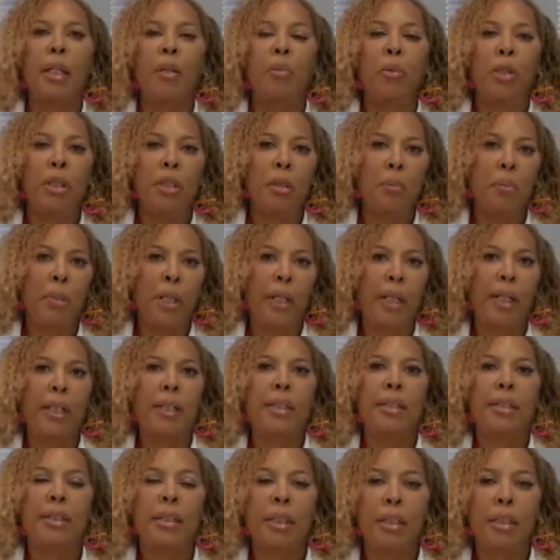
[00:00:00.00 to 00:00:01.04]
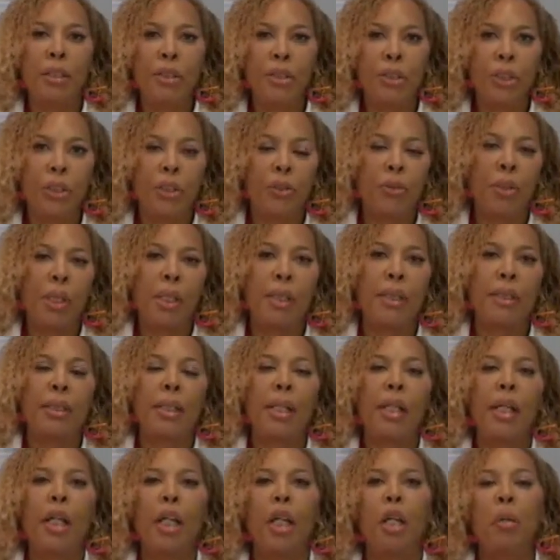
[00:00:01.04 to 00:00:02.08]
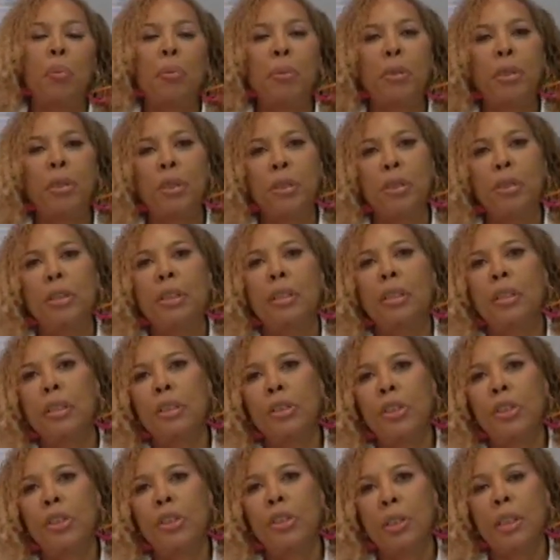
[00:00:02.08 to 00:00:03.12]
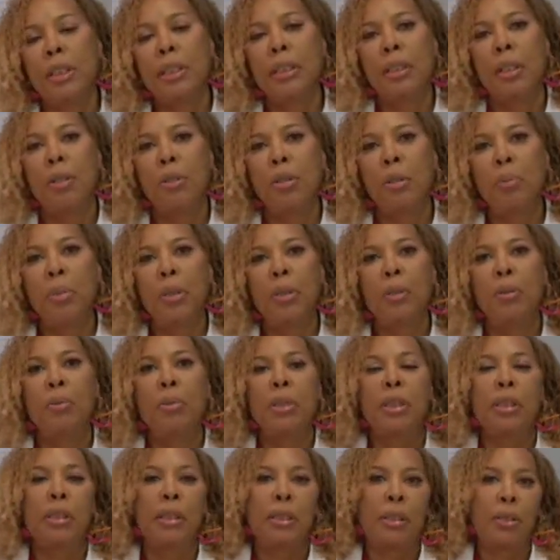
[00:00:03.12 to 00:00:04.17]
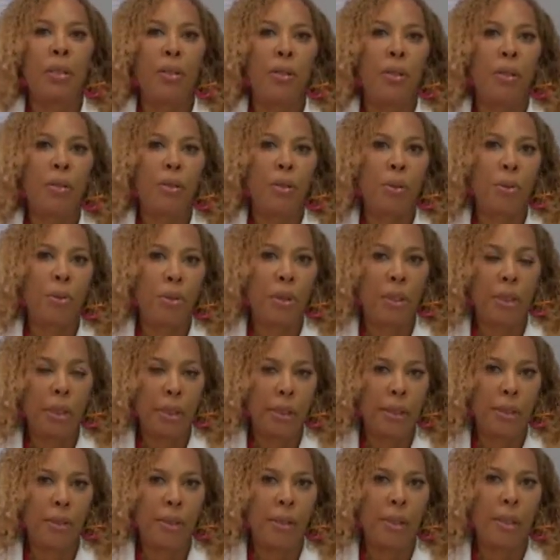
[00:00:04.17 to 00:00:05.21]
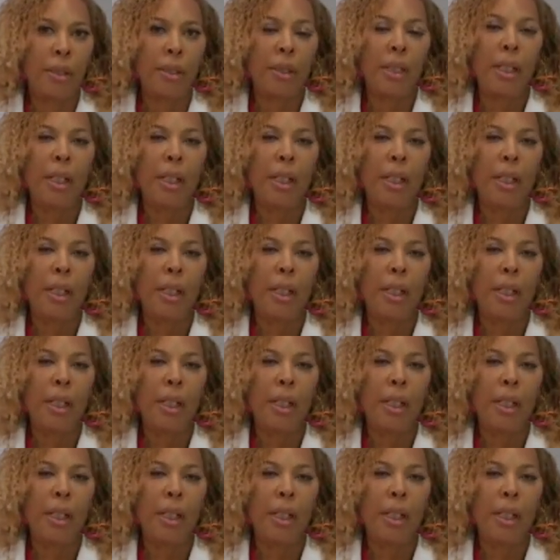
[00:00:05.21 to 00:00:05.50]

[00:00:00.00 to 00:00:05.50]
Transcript: And when the body is under stress, it produces the stress hormone, which is called cortisol.